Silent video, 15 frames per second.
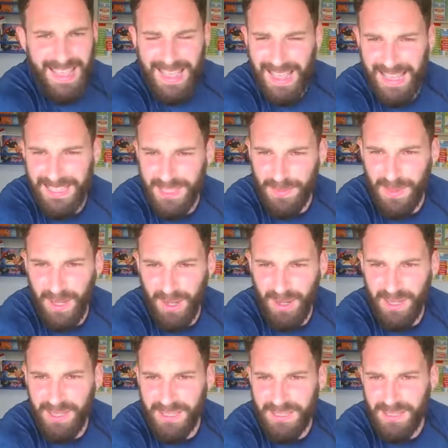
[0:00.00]
Has to be
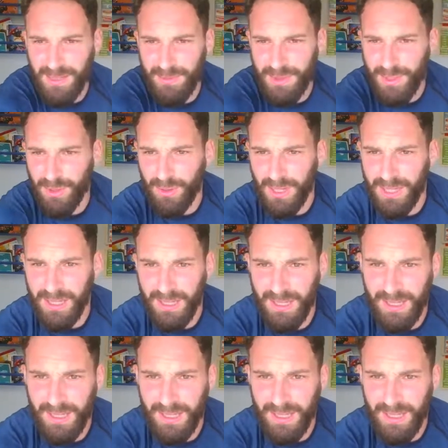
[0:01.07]
higher this time, surely.